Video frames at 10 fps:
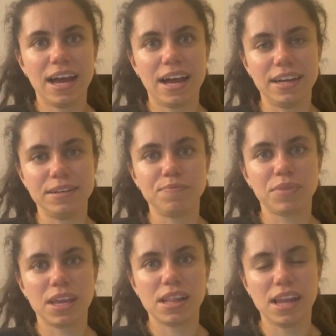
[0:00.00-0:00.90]
And
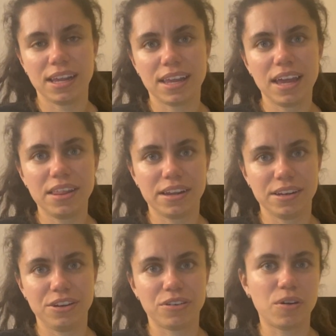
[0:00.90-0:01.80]
they say
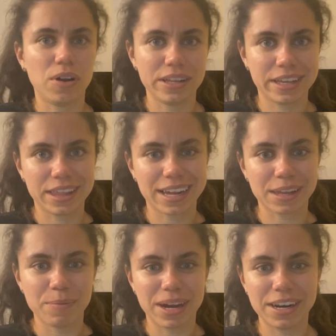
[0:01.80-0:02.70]
that your college
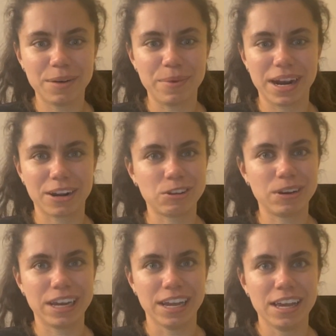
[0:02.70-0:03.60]
doesn't matter, but
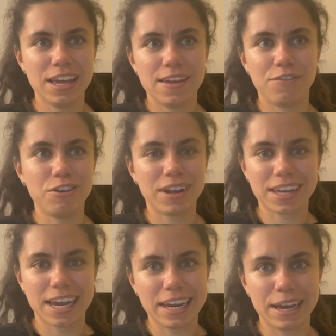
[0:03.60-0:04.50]
actually, if you ask
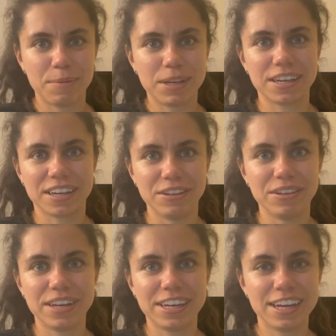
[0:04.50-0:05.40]
any Cambridge
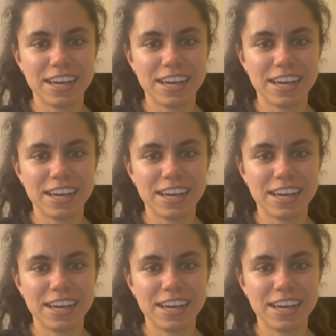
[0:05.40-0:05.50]
student,